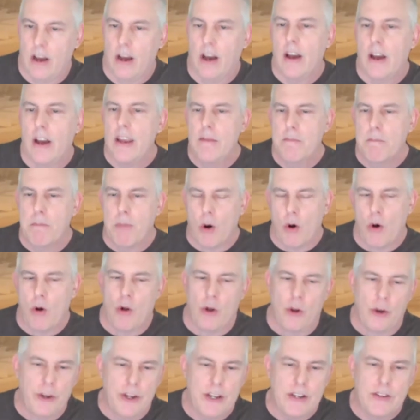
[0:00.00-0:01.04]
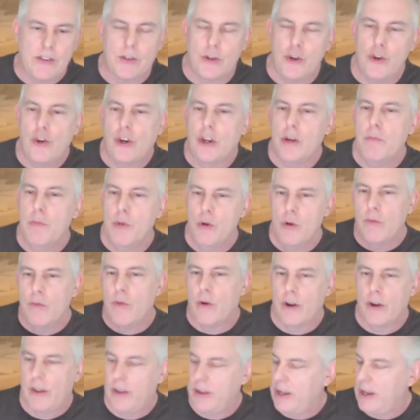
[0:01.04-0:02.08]
In bold, it's you can move
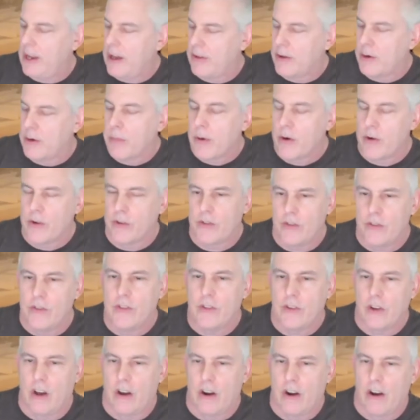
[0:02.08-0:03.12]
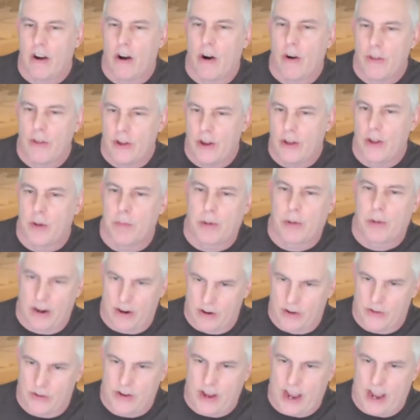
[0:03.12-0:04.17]
one of the other person's or the other
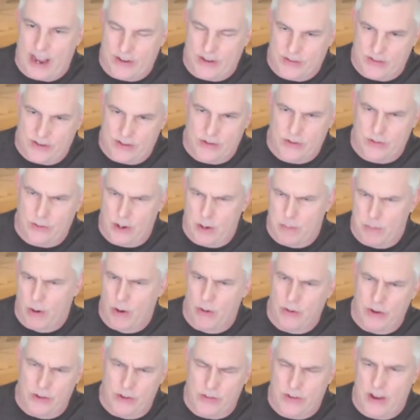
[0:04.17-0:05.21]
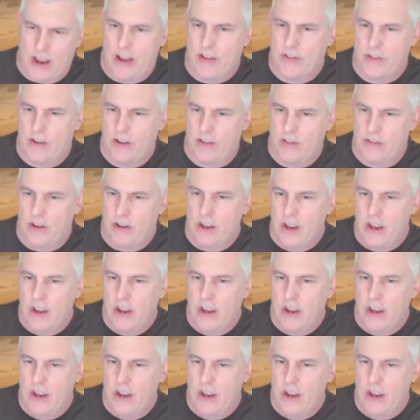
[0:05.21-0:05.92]
player's assets or the opponent's assets.